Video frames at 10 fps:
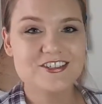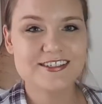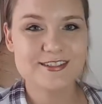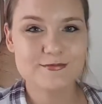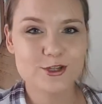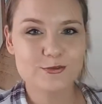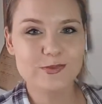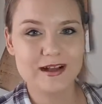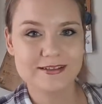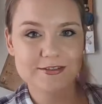Just some
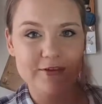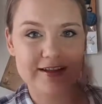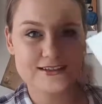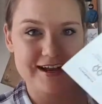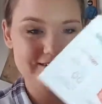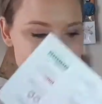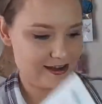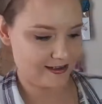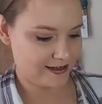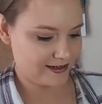coupons falling out
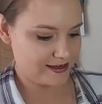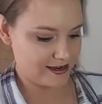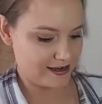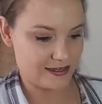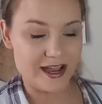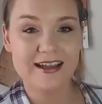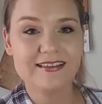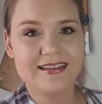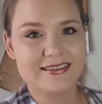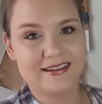there. I
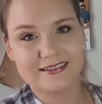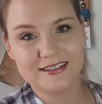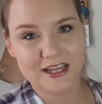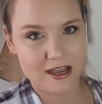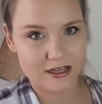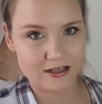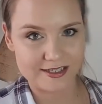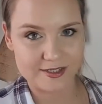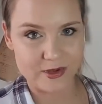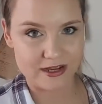like that
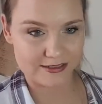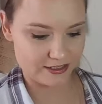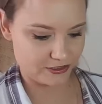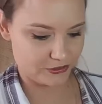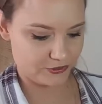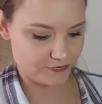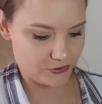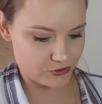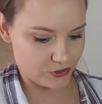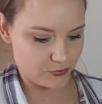GLOSSYBOX includes a
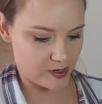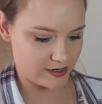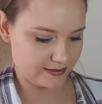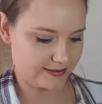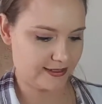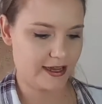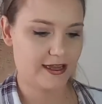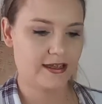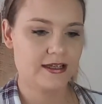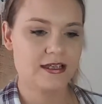few coupons.
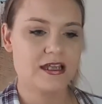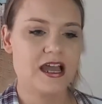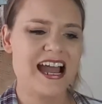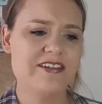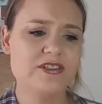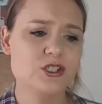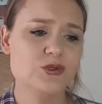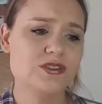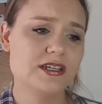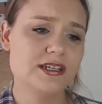Haven't
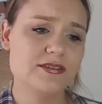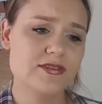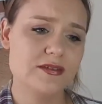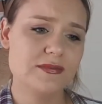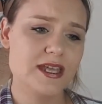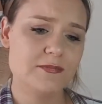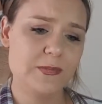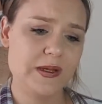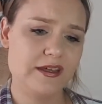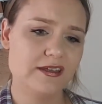used any of them yet,
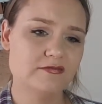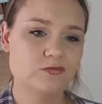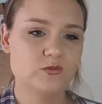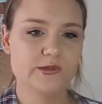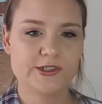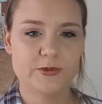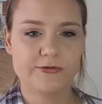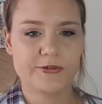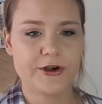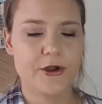but there's
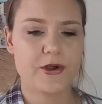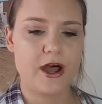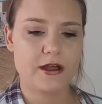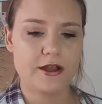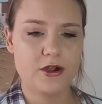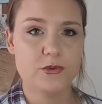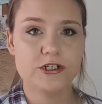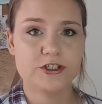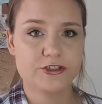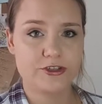one for Okada,
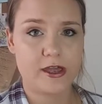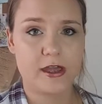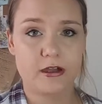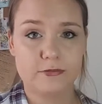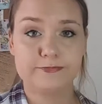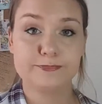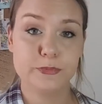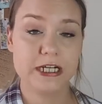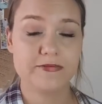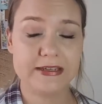which is a
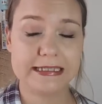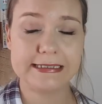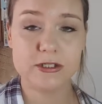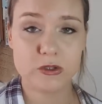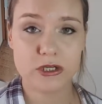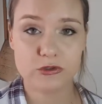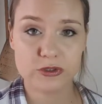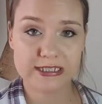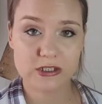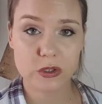pretty fancy
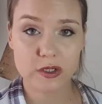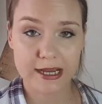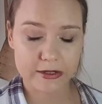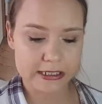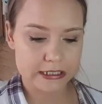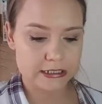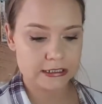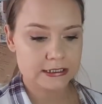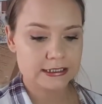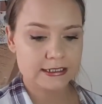grocery store out here